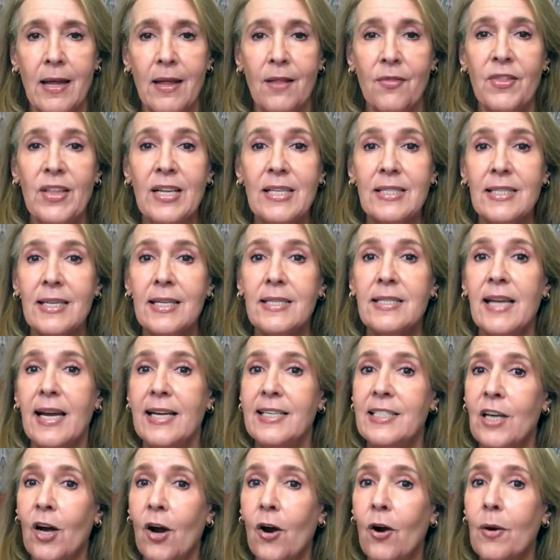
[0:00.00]
This is a
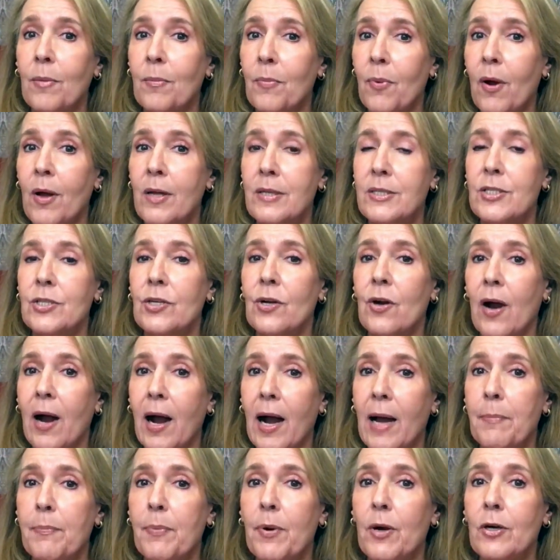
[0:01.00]
Tarte bronzer
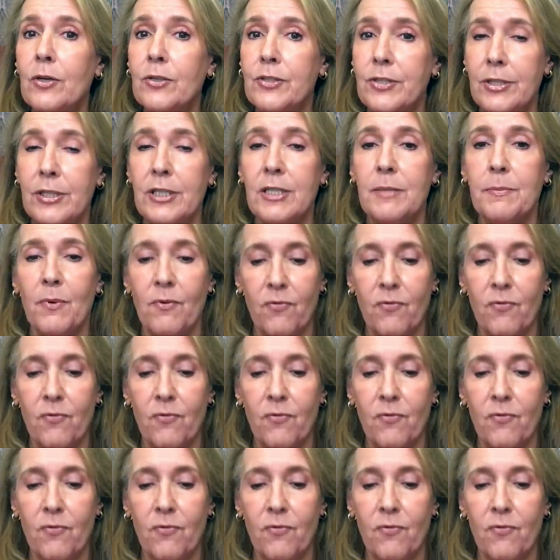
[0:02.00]
I purchased